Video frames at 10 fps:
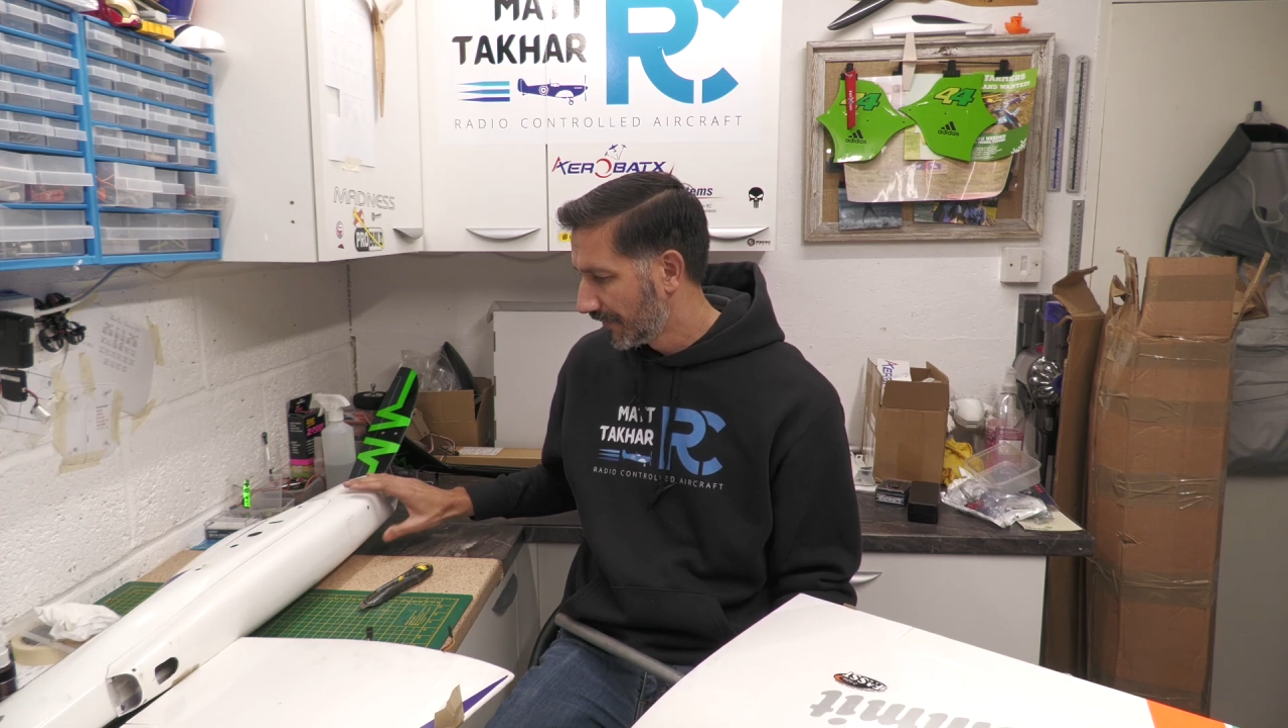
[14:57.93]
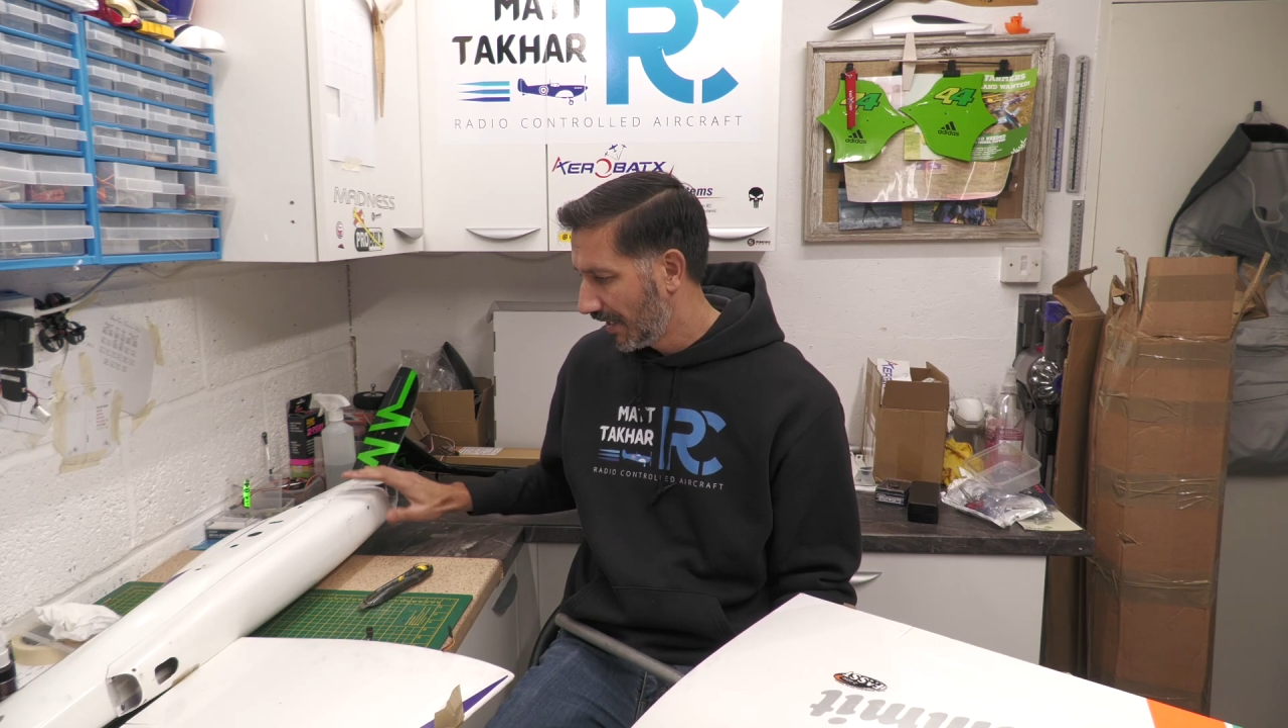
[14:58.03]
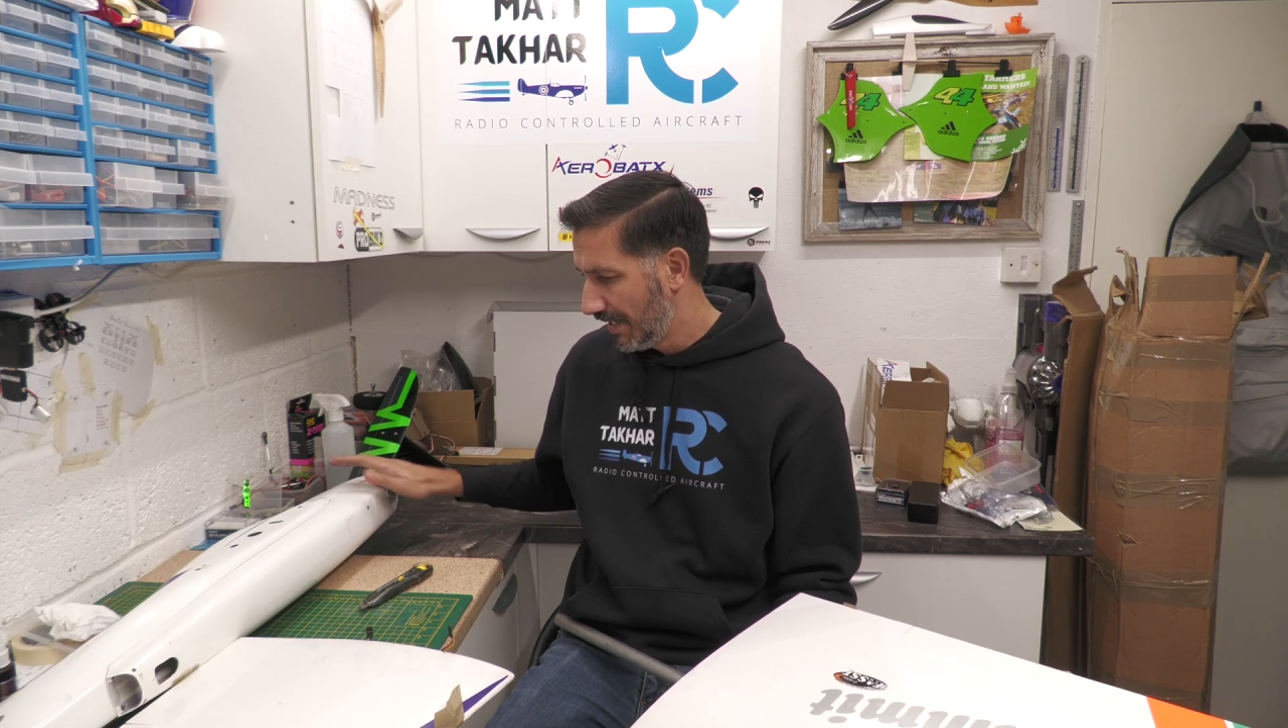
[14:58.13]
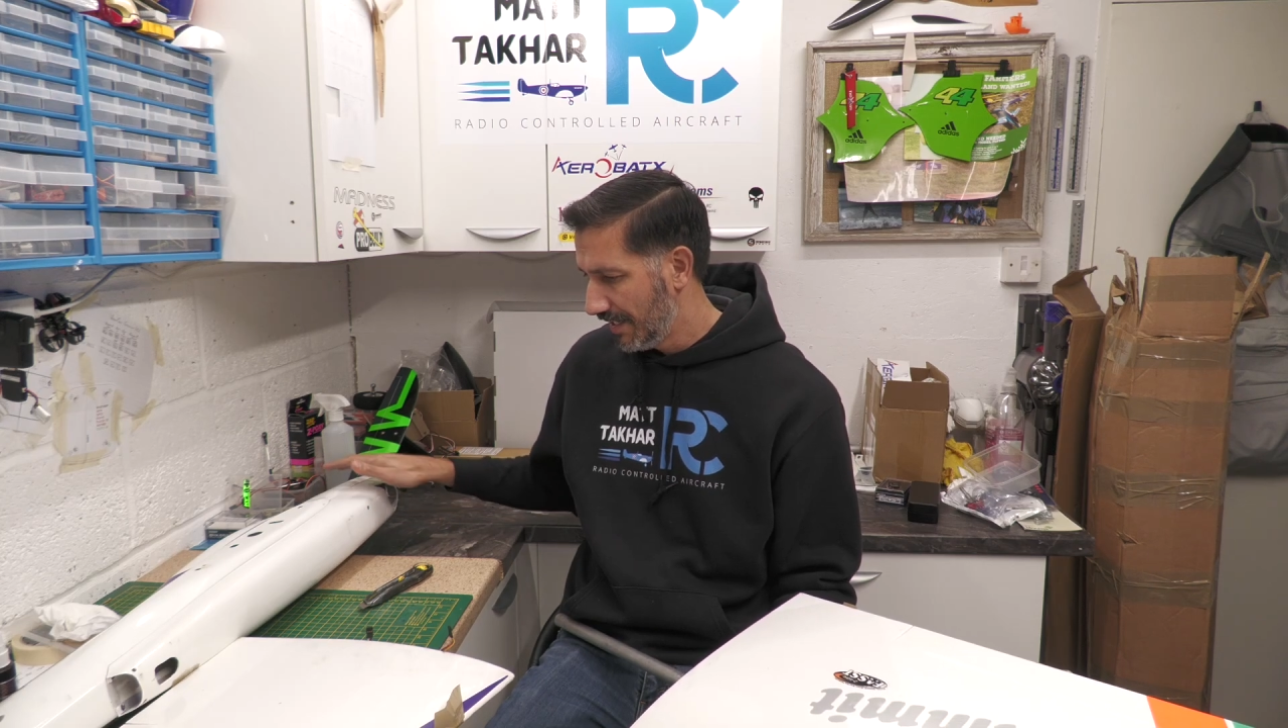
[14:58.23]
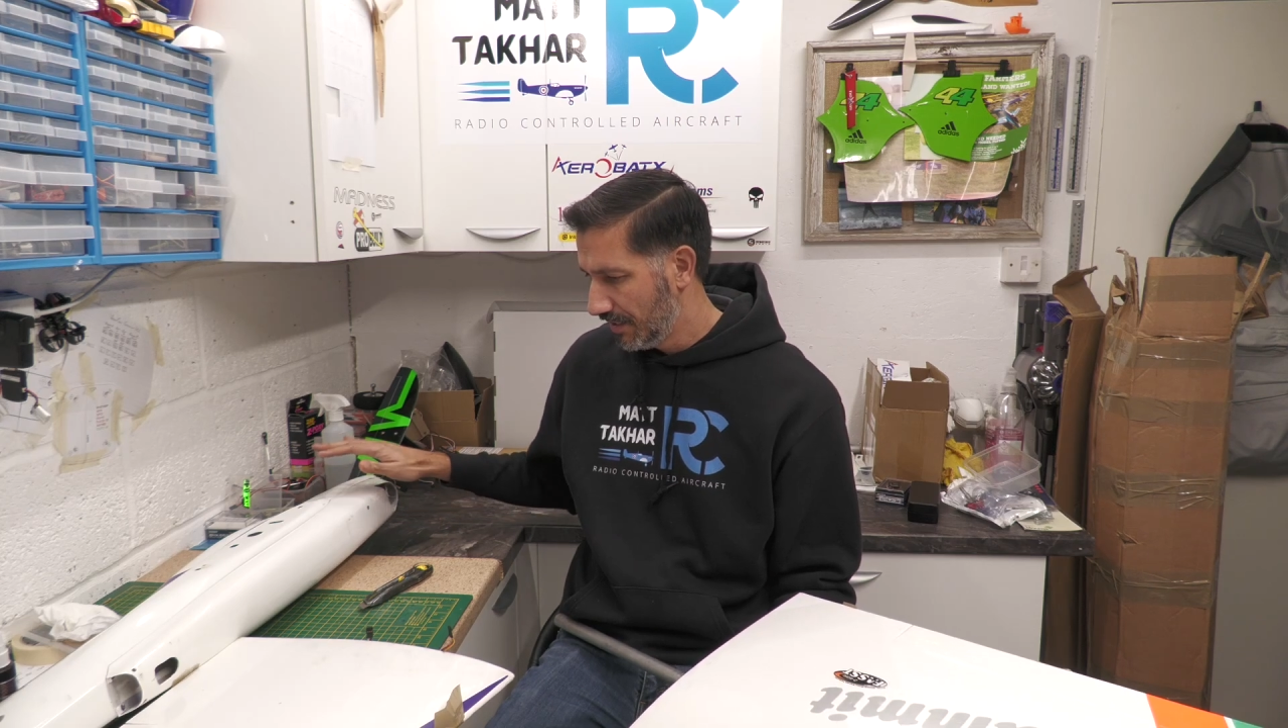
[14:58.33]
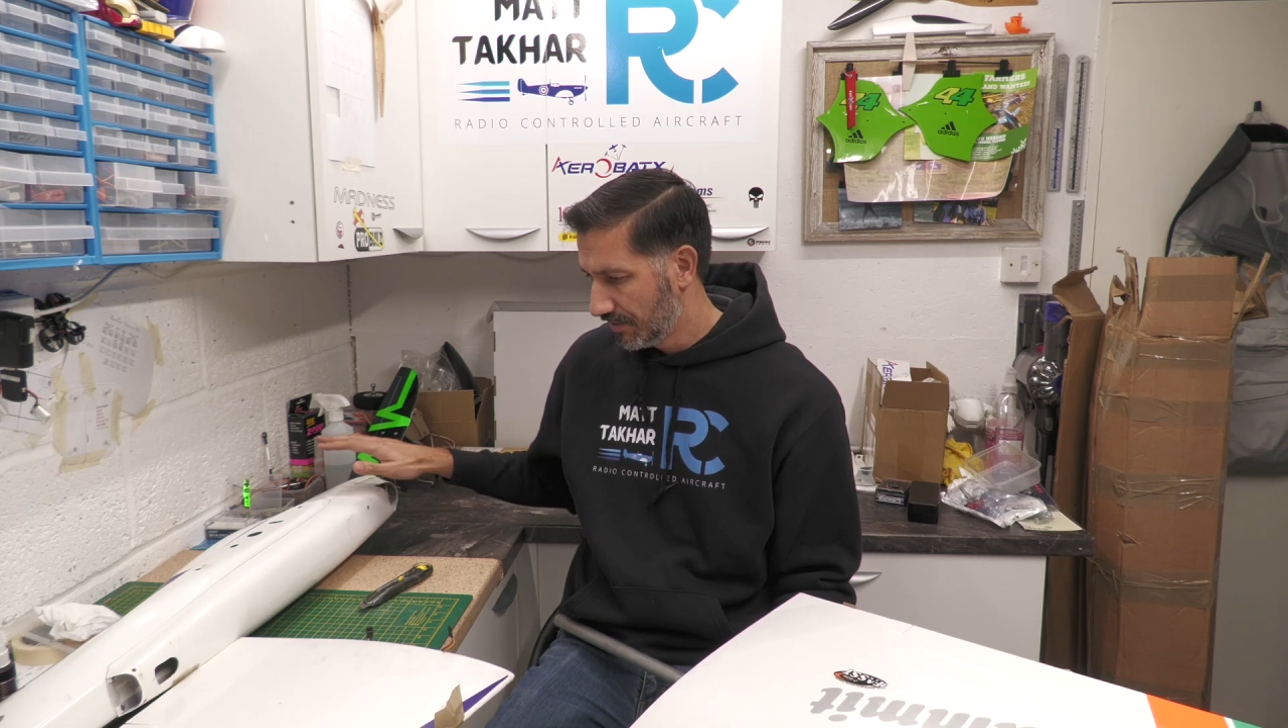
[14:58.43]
and any